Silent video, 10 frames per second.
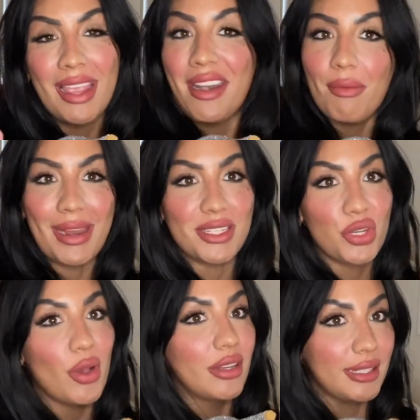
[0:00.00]
and if I
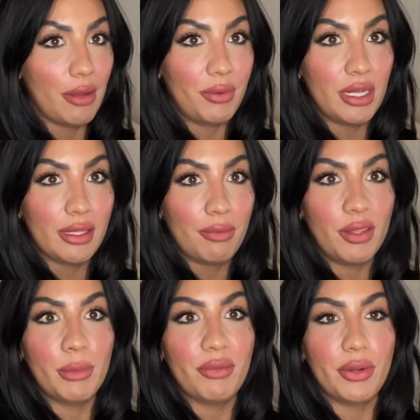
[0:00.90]
do, I'll definitely
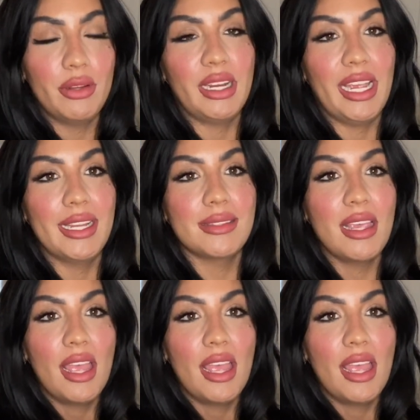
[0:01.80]
film it for you guys.